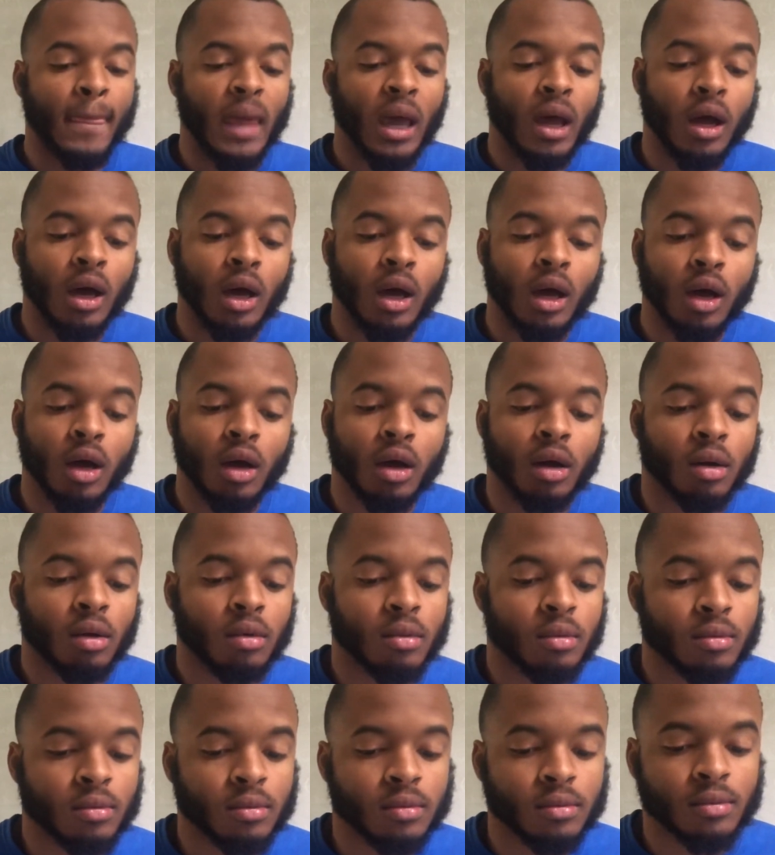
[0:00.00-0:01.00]

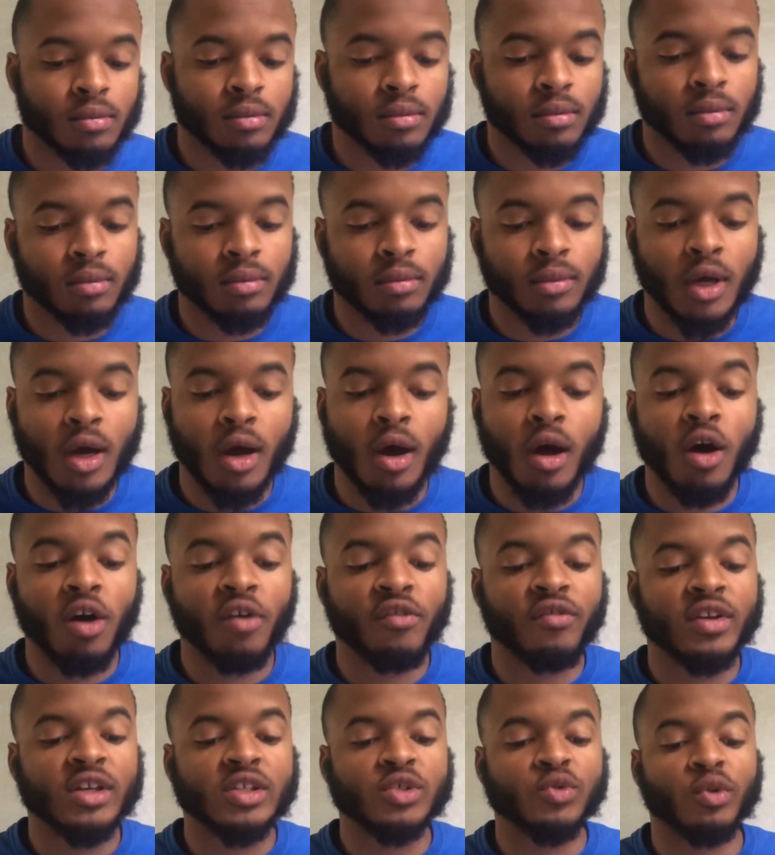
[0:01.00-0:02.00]
Their
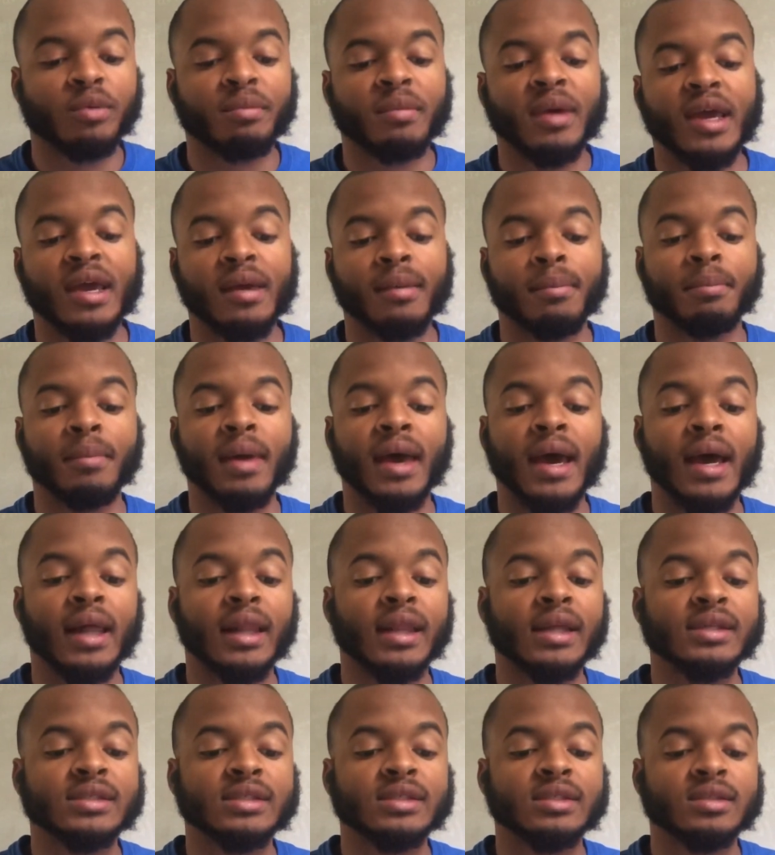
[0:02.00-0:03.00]
offense remained
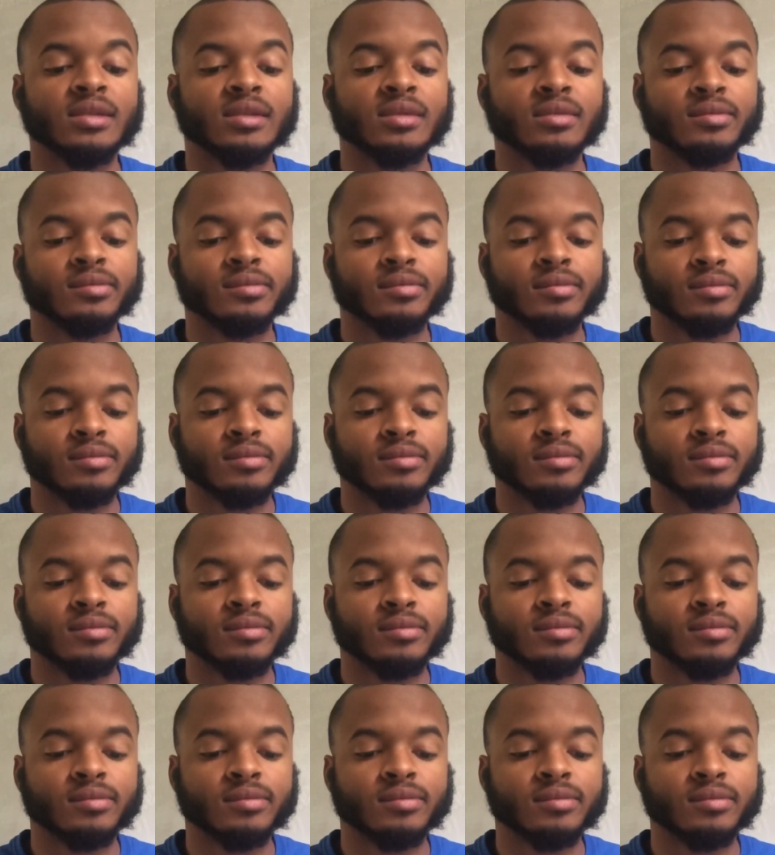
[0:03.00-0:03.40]
balanced.